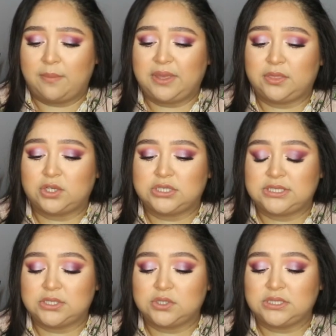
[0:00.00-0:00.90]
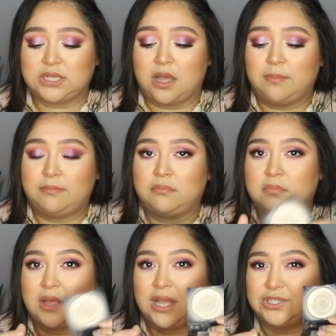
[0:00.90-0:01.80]
I mean, there's still
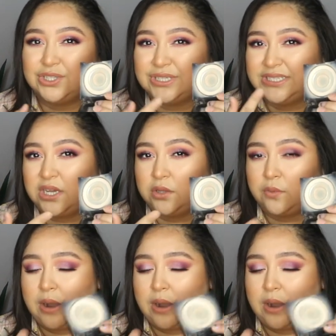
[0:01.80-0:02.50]
some, as you can tell,